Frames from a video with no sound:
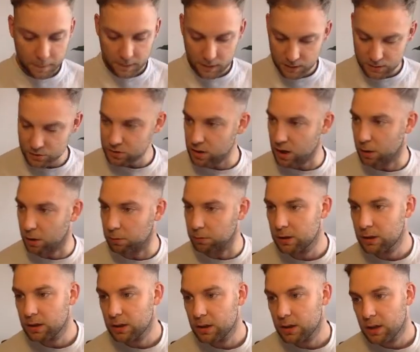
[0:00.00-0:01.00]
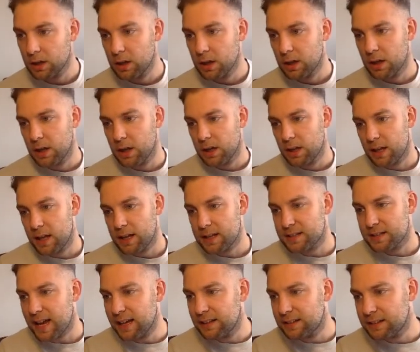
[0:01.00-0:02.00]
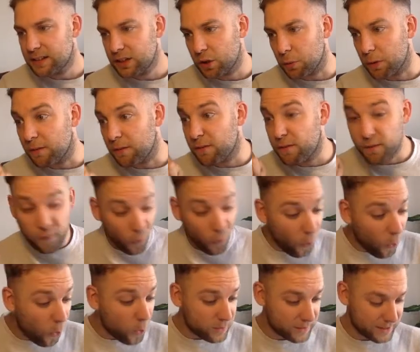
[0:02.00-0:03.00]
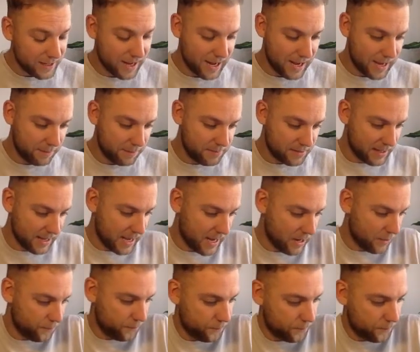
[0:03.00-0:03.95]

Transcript: So it says to do it 4 times now.